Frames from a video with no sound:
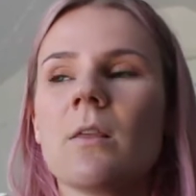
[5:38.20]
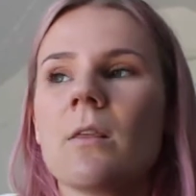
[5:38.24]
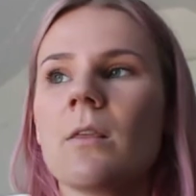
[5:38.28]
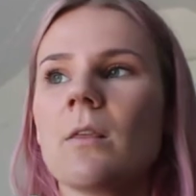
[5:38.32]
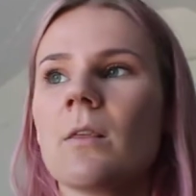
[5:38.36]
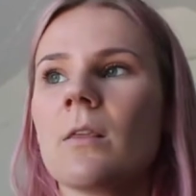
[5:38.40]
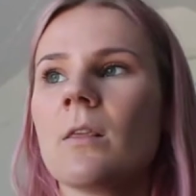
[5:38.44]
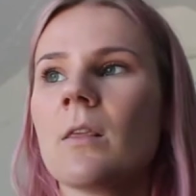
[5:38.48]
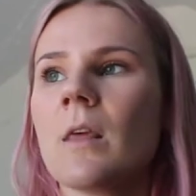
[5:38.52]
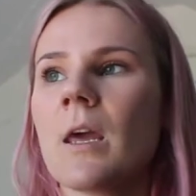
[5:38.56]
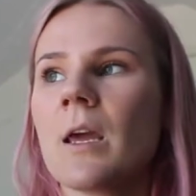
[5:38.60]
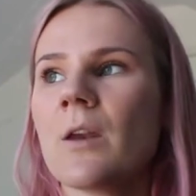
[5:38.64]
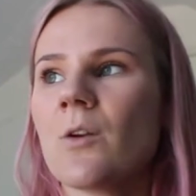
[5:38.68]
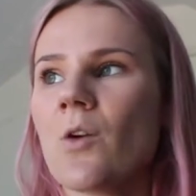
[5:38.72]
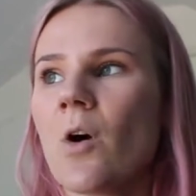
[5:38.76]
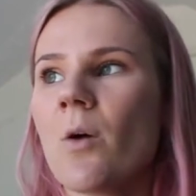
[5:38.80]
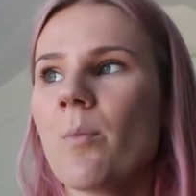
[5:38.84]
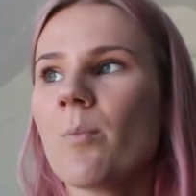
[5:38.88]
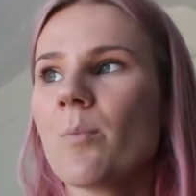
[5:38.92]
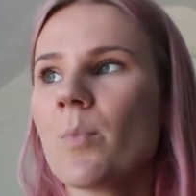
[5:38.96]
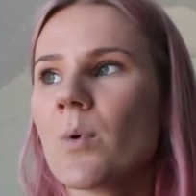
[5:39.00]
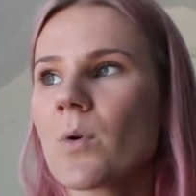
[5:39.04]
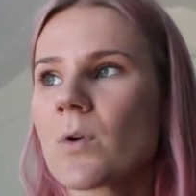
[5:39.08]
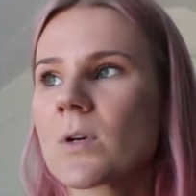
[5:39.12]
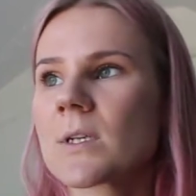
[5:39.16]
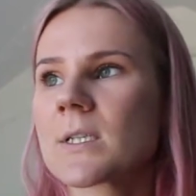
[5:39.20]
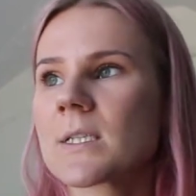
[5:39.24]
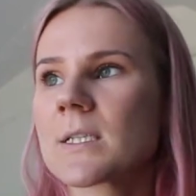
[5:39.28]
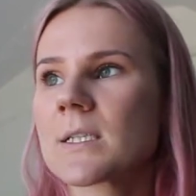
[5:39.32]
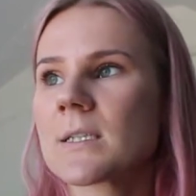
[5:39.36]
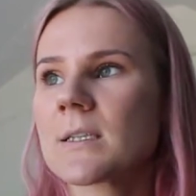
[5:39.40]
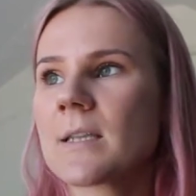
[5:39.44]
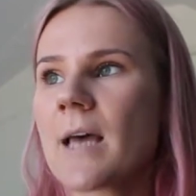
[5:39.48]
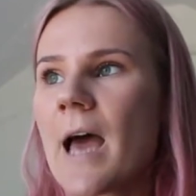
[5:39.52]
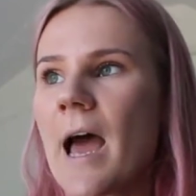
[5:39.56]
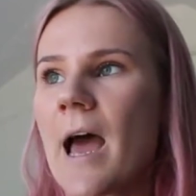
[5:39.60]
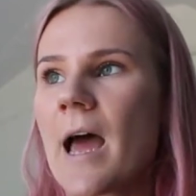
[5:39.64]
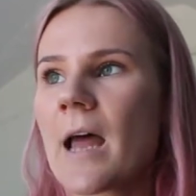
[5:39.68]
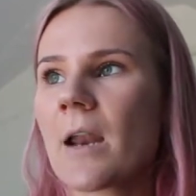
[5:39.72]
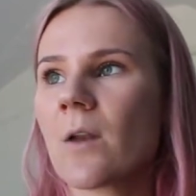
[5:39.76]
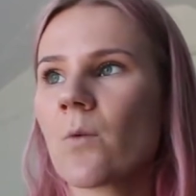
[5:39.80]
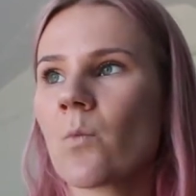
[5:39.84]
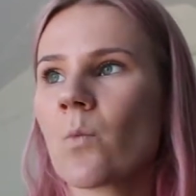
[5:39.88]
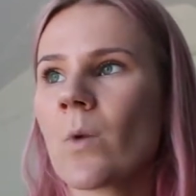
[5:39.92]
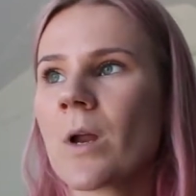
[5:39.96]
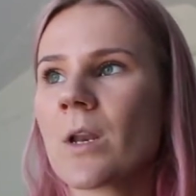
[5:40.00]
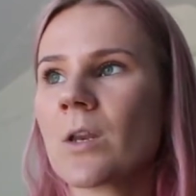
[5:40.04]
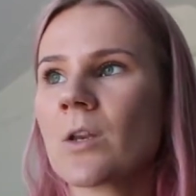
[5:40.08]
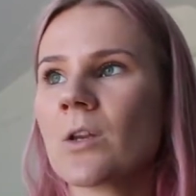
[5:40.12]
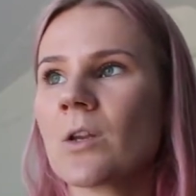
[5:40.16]
they're not books that
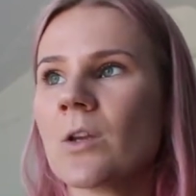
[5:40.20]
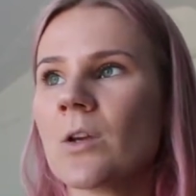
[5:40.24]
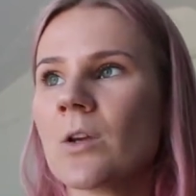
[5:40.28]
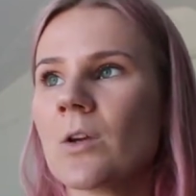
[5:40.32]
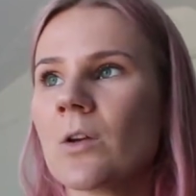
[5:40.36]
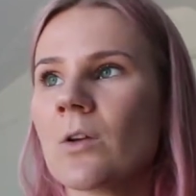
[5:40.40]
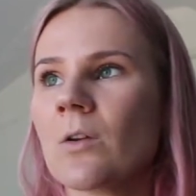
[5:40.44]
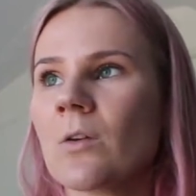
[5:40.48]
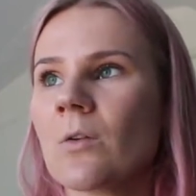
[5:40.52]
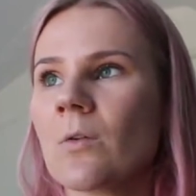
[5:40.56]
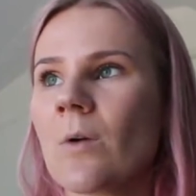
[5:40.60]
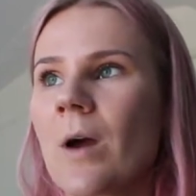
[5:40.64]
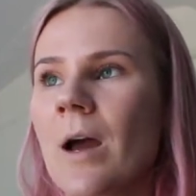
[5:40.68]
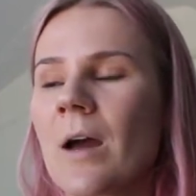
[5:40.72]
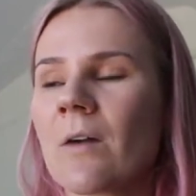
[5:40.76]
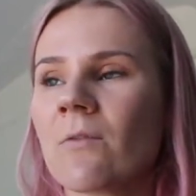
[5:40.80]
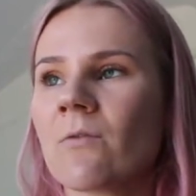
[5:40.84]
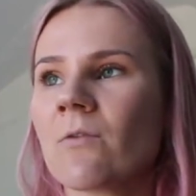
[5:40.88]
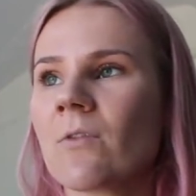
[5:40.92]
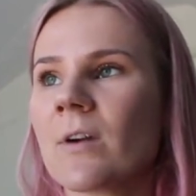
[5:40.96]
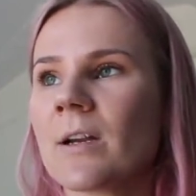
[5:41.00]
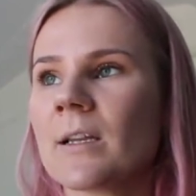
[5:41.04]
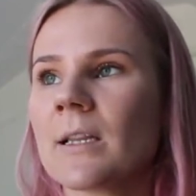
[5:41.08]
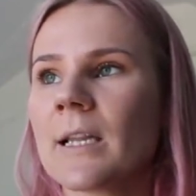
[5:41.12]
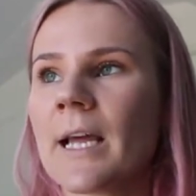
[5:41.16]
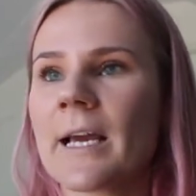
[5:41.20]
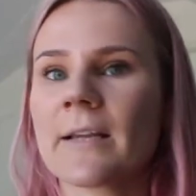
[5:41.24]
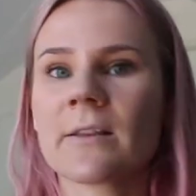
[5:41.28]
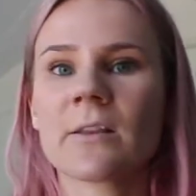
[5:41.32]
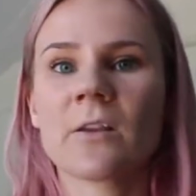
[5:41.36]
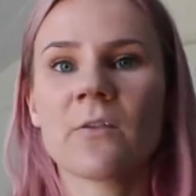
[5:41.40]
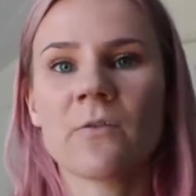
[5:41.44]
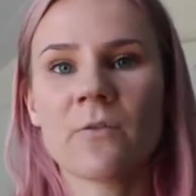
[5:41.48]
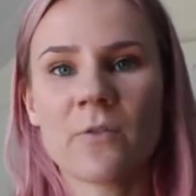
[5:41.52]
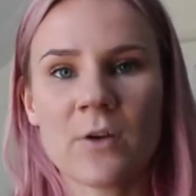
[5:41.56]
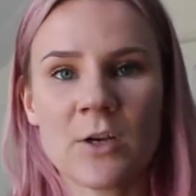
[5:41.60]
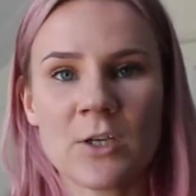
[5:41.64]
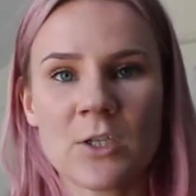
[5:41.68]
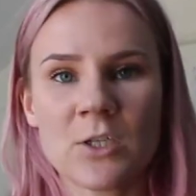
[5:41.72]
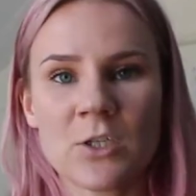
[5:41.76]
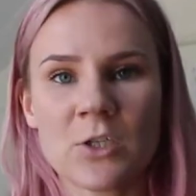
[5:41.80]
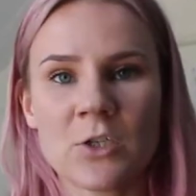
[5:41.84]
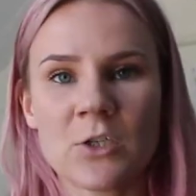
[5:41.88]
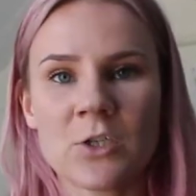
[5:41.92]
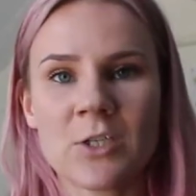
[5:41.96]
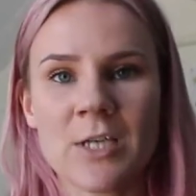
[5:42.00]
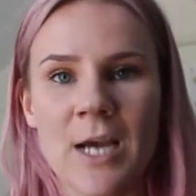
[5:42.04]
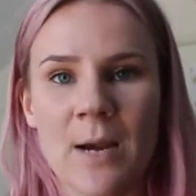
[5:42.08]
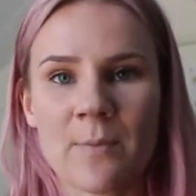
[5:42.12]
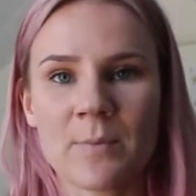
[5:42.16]
when you have read like the first
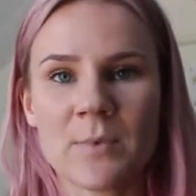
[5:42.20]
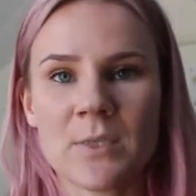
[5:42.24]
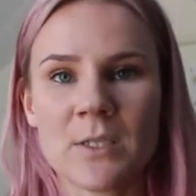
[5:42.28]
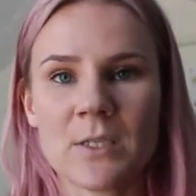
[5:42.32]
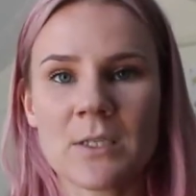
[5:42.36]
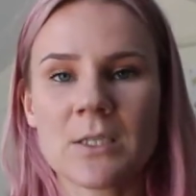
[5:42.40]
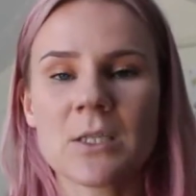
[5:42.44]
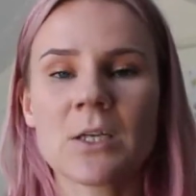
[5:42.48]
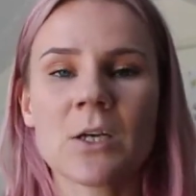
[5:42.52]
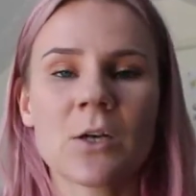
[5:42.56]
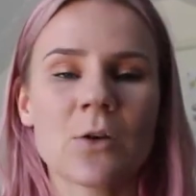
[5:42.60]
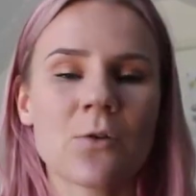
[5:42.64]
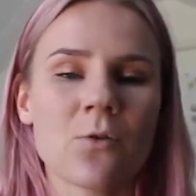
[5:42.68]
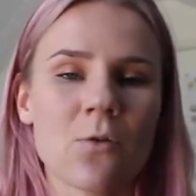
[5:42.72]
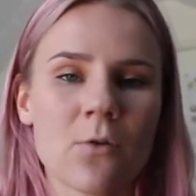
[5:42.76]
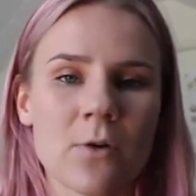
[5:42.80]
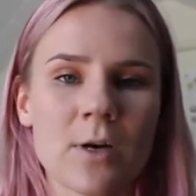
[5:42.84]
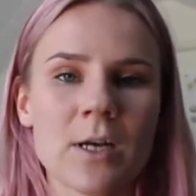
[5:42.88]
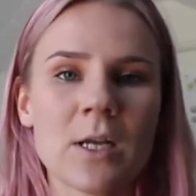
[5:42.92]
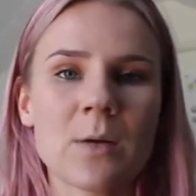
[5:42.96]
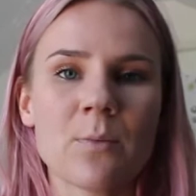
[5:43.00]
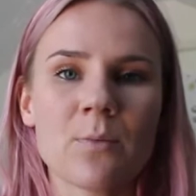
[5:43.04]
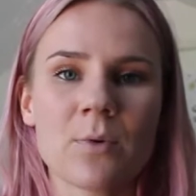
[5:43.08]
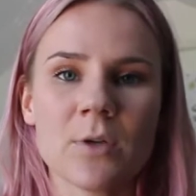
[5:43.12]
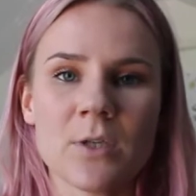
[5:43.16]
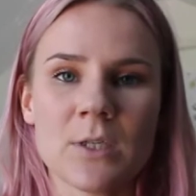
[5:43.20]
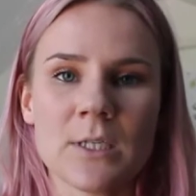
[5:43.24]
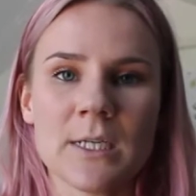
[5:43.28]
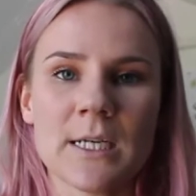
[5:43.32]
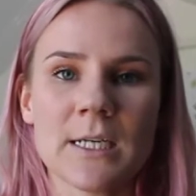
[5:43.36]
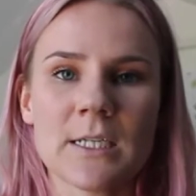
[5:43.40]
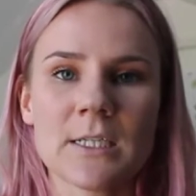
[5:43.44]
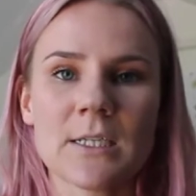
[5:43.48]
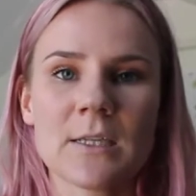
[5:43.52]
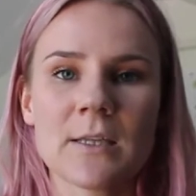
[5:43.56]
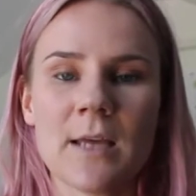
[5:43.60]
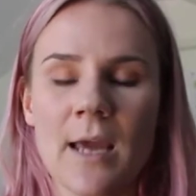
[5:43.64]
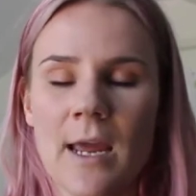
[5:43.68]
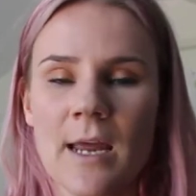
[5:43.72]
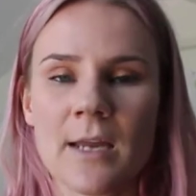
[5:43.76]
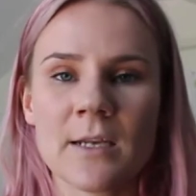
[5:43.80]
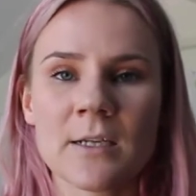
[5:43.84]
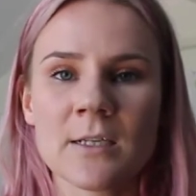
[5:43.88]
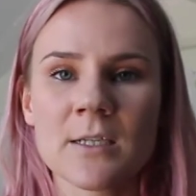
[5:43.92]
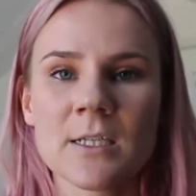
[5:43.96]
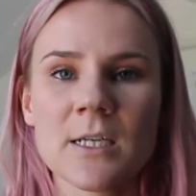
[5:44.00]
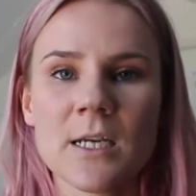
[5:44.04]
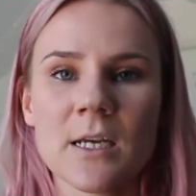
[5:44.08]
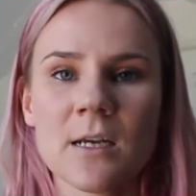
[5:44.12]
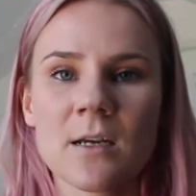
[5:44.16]
2 chapters you can already predict the
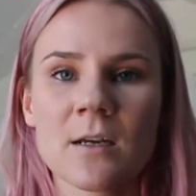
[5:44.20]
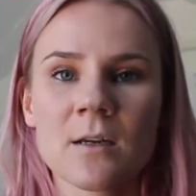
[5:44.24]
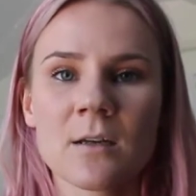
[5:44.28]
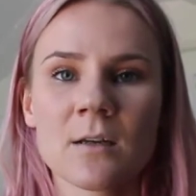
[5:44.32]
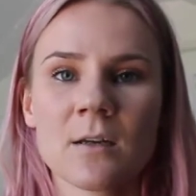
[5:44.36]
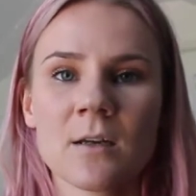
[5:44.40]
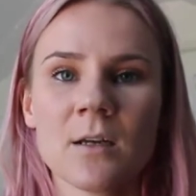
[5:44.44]
ending.